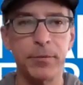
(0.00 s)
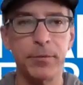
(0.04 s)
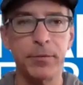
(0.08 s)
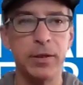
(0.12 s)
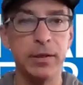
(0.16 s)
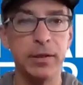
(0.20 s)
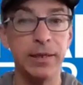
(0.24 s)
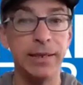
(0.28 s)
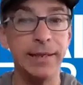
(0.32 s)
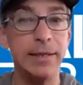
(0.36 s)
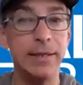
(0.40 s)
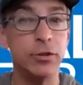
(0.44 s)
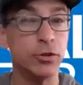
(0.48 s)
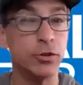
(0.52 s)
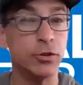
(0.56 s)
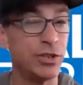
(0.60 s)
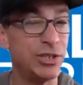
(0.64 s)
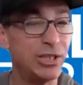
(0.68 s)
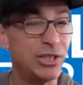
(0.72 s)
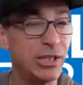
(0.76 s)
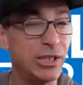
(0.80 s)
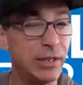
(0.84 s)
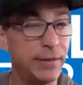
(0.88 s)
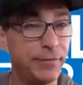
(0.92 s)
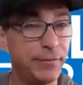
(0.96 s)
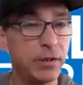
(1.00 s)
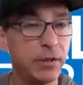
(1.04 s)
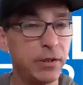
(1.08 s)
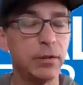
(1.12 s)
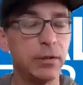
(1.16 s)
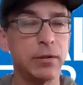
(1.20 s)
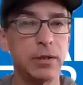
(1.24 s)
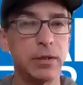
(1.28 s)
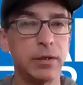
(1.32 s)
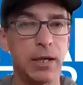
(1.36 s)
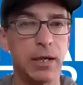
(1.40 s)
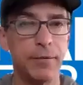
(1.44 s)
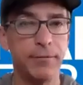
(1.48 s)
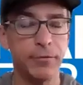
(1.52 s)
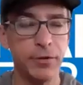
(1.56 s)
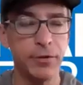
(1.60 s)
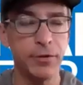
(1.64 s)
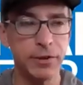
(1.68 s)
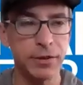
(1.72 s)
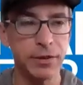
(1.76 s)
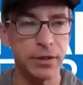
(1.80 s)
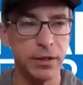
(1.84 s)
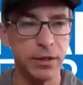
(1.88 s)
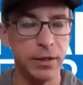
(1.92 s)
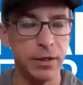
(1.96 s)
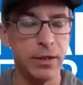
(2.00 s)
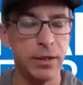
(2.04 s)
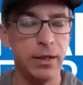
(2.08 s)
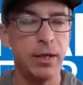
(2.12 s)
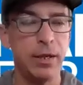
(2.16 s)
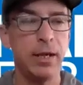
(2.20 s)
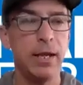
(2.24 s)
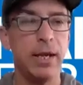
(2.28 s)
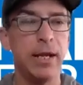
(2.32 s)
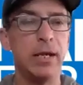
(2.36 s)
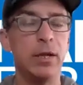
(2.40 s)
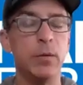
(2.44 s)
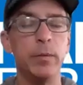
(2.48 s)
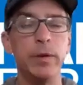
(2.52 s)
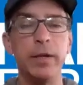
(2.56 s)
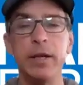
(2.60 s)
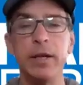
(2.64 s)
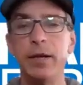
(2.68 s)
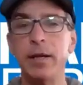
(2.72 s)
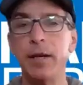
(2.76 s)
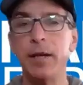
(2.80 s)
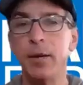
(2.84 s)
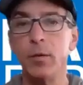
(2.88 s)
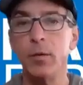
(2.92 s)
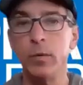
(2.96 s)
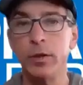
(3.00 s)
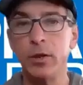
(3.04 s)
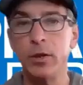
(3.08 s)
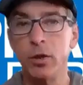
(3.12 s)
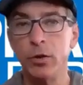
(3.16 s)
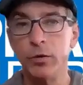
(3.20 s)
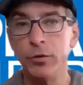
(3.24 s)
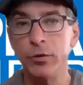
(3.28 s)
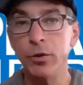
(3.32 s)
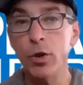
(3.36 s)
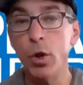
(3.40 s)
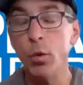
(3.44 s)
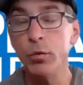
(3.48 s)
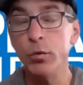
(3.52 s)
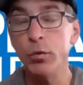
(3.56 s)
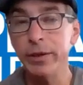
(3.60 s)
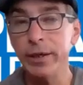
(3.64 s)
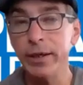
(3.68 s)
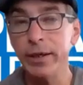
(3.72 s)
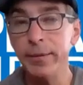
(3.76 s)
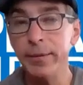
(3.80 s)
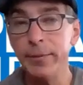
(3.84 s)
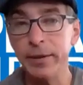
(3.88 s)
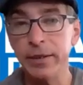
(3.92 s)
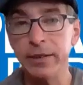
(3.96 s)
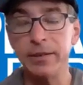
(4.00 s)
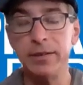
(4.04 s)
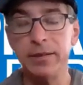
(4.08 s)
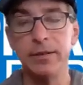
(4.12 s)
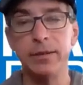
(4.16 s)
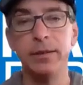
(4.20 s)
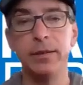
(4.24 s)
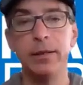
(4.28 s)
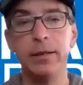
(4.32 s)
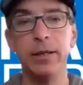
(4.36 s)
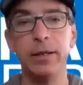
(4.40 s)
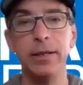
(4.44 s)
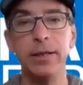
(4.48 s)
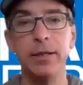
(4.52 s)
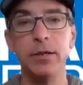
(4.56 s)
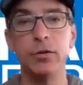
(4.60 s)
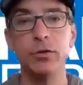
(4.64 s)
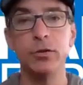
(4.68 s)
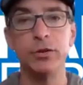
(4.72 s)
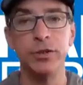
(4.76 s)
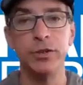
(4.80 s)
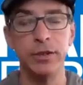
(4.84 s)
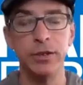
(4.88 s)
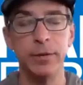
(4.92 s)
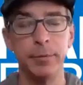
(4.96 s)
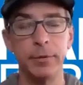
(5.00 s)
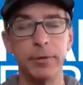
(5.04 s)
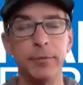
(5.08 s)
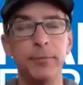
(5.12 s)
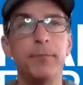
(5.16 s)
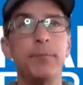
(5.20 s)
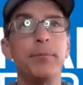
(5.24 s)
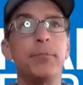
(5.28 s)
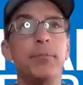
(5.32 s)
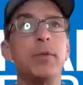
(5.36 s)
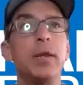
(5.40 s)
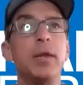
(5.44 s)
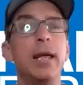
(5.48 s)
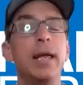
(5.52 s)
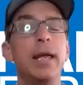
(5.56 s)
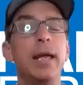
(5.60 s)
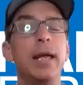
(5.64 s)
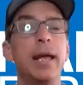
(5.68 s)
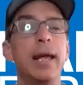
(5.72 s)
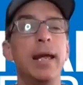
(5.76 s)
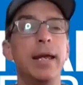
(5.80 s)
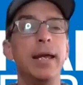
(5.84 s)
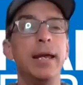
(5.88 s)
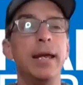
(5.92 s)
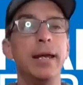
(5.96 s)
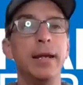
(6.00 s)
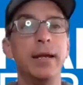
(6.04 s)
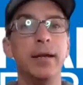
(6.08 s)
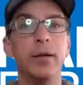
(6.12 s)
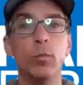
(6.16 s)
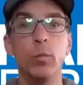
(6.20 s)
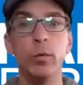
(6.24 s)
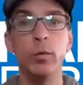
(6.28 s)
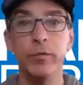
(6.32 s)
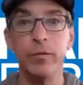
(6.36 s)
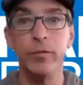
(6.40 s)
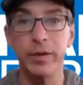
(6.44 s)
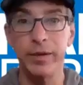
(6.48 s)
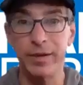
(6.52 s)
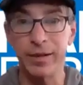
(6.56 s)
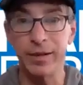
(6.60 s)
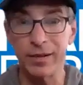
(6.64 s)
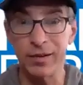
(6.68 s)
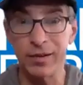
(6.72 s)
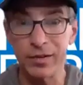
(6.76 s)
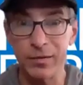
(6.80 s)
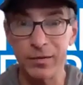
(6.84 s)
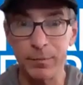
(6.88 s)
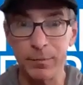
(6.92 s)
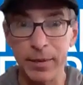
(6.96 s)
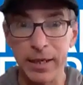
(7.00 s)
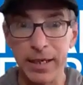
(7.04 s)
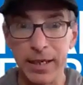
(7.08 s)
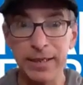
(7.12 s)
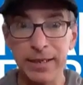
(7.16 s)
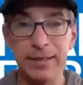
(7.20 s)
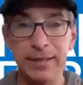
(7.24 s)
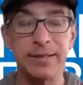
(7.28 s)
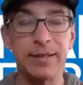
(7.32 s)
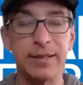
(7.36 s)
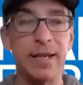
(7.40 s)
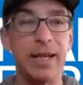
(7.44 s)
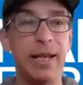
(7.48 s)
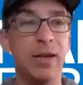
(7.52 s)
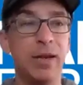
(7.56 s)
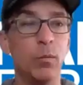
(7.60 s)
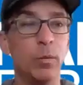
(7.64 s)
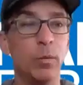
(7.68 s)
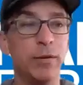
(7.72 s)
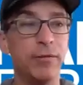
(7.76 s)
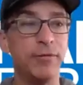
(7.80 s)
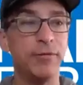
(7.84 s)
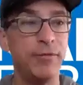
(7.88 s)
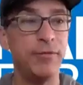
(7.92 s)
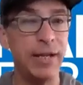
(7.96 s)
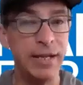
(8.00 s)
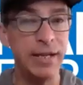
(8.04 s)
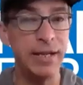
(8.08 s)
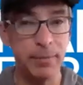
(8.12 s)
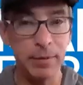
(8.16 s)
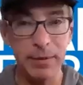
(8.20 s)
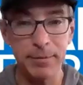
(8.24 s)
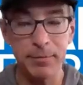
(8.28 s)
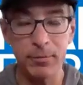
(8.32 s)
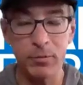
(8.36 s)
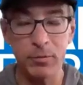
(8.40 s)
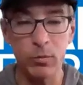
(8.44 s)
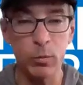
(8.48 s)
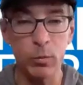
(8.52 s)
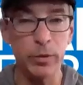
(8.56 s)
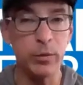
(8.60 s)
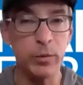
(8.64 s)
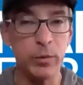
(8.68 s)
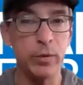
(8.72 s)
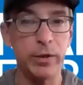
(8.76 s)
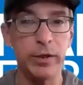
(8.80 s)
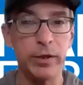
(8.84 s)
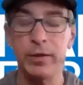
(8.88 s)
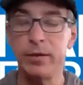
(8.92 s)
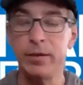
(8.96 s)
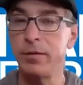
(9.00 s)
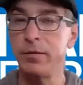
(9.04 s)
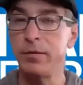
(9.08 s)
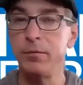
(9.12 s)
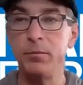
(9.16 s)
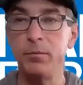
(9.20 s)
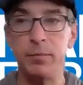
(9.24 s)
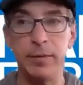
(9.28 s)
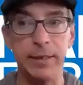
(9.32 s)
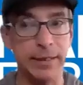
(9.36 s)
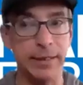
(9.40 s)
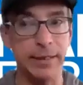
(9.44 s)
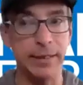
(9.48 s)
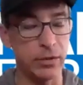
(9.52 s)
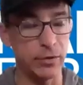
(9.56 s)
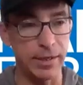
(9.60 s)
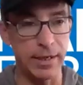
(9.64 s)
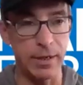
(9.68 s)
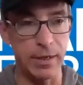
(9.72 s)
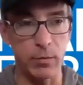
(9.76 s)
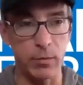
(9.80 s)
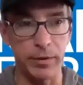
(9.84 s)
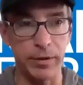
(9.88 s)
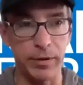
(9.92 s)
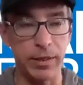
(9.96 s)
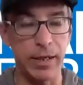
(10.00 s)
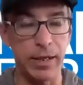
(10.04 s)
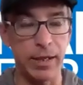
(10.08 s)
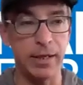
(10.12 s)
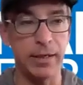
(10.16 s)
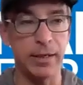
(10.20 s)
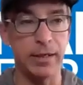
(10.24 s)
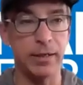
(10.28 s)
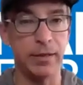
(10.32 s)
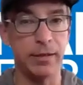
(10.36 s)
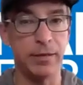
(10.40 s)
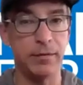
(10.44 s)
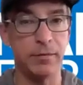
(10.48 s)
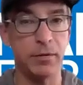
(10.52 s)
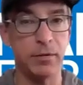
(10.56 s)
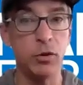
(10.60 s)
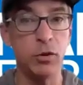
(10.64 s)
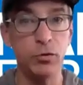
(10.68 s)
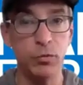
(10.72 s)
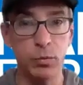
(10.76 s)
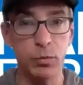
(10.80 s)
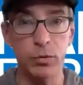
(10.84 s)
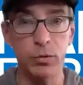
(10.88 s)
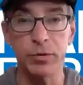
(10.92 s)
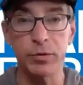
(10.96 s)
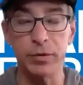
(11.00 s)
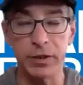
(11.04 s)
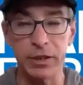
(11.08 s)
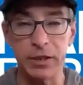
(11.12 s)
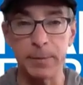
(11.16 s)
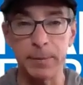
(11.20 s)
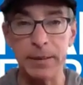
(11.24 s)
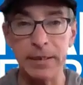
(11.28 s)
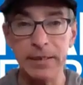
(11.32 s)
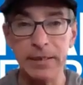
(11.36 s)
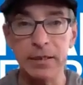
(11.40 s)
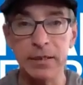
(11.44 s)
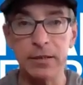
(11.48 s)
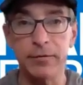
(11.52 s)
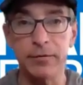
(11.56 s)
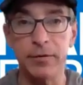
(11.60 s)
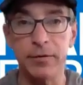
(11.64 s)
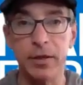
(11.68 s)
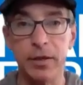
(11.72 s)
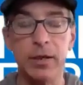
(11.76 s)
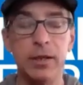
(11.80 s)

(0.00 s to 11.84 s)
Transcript: Leader Shift conference. And then we did another one called No Limits Leadership. And we rented a space and we fed people. We went big on that one. And those were expensive.